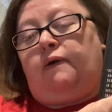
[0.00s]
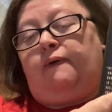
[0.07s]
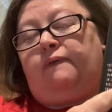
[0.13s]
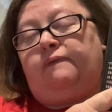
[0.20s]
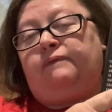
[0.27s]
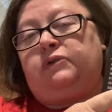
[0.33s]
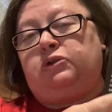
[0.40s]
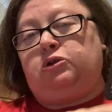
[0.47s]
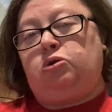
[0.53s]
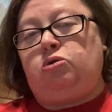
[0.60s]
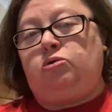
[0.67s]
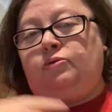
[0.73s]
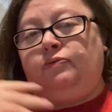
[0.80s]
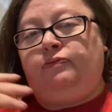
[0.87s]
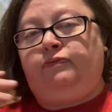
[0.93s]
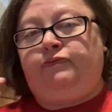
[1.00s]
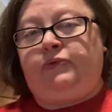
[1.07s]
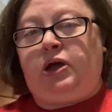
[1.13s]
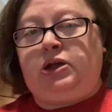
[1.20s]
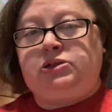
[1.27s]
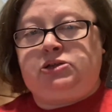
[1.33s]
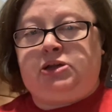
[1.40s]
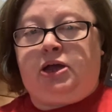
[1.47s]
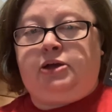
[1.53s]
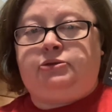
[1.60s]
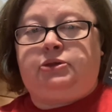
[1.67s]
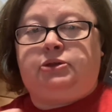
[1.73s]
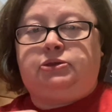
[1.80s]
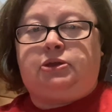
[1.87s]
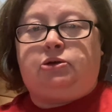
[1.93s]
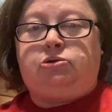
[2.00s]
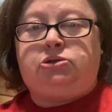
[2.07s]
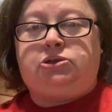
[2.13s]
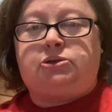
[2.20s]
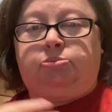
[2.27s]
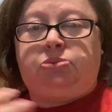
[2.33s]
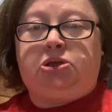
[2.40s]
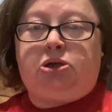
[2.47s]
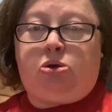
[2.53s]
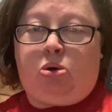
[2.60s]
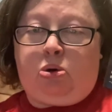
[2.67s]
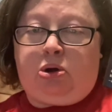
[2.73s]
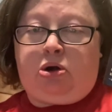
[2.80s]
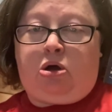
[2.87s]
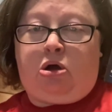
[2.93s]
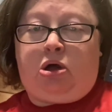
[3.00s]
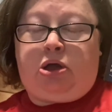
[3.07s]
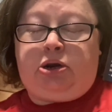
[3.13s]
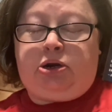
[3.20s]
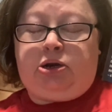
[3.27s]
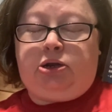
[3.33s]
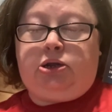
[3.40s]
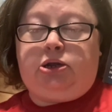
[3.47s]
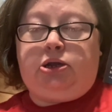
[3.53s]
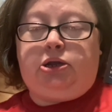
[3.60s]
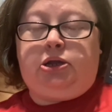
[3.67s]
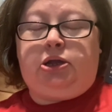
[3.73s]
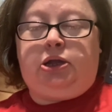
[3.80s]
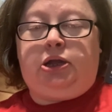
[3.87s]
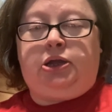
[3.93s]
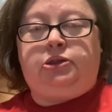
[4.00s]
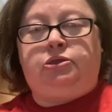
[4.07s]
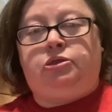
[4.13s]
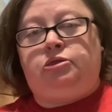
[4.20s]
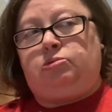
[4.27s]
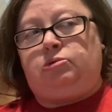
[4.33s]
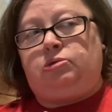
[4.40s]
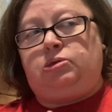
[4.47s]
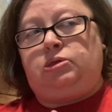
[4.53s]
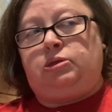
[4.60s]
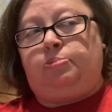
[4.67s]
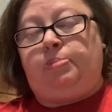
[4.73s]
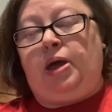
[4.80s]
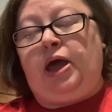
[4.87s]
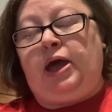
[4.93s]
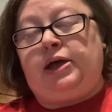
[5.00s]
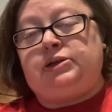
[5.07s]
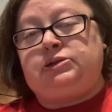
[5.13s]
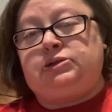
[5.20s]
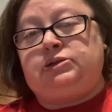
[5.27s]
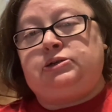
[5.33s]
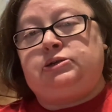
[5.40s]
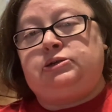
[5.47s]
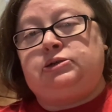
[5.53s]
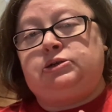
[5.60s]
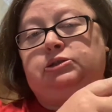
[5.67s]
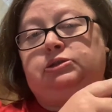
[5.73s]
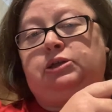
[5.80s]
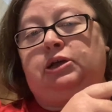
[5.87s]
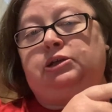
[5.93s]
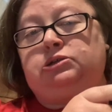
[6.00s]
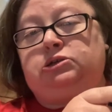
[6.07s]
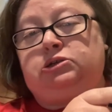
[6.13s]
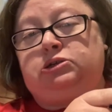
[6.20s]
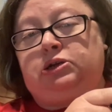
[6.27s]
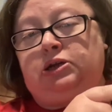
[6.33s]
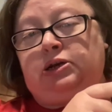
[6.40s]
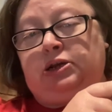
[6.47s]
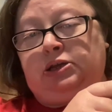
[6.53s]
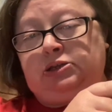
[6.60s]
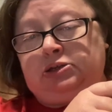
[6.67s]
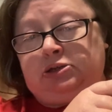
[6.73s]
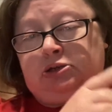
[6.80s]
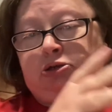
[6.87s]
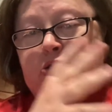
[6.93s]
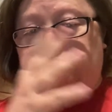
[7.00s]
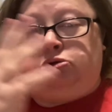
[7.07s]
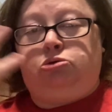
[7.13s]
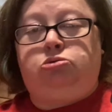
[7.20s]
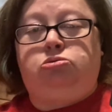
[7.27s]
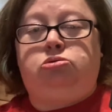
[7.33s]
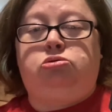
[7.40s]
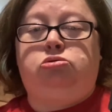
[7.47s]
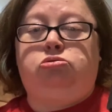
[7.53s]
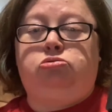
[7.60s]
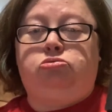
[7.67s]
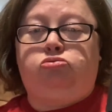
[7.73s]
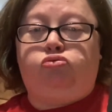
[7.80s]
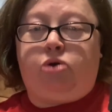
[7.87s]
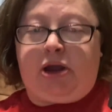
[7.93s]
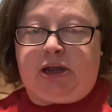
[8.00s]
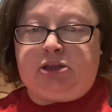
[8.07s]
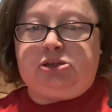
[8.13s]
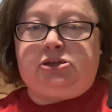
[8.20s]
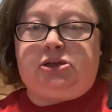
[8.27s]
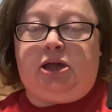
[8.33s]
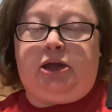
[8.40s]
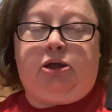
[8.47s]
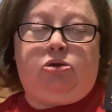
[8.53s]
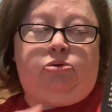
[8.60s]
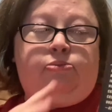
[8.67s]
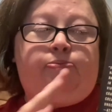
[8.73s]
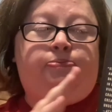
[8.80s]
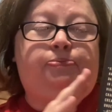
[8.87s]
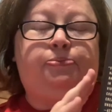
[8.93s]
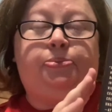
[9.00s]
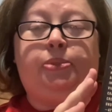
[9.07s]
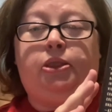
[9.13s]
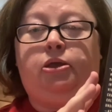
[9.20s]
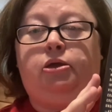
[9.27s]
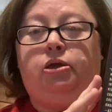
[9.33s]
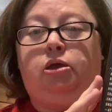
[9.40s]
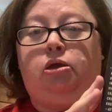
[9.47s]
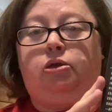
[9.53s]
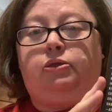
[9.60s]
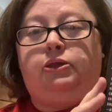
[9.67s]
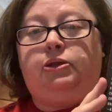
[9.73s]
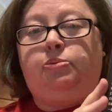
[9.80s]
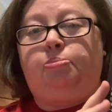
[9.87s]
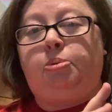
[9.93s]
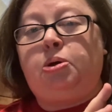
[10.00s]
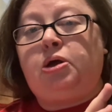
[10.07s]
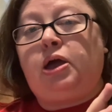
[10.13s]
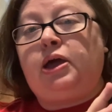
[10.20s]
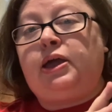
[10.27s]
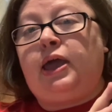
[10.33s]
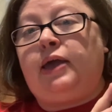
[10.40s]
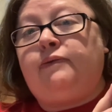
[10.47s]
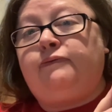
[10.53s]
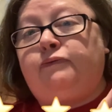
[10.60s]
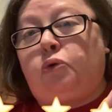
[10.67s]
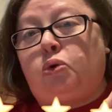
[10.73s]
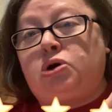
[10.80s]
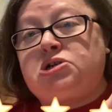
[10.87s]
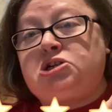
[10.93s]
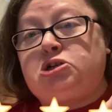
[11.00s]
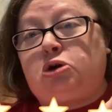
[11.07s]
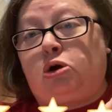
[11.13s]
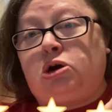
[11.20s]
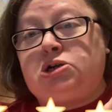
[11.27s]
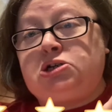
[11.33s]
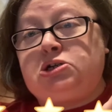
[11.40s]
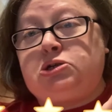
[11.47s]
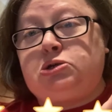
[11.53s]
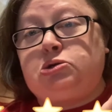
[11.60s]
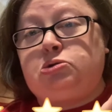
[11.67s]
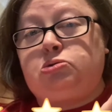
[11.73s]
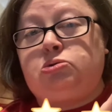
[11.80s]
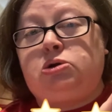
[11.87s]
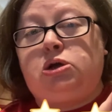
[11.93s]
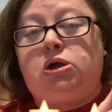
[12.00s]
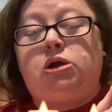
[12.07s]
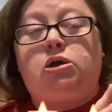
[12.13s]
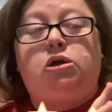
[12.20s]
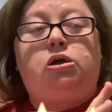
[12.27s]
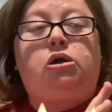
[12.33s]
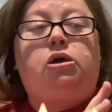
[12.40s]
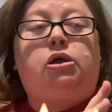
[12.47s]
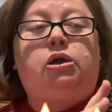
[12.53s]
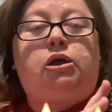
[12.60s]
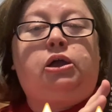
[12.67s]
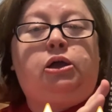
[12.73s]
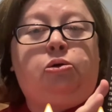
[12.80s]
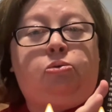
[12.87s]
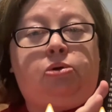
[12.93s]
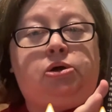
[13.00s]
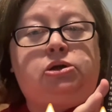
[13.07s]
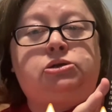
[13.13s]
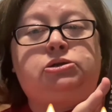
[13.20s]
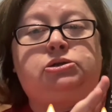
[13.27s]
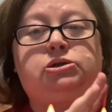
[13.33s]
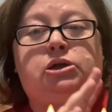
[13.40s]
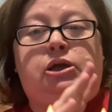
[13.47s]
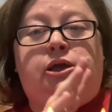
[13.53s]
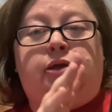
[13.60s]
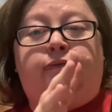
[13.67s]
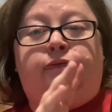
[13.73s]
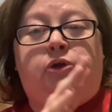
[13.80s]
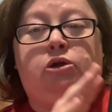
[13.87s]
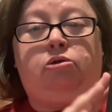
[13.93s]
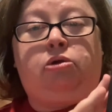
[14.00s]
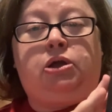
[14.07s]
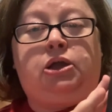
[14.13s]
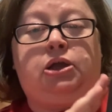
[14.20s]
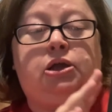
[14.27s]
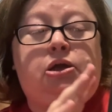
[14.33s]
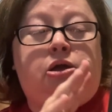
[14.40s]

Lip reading: soon finds out that there is something going on in the past that she needs to reconcile. This book I gave 4 stars to. It was a very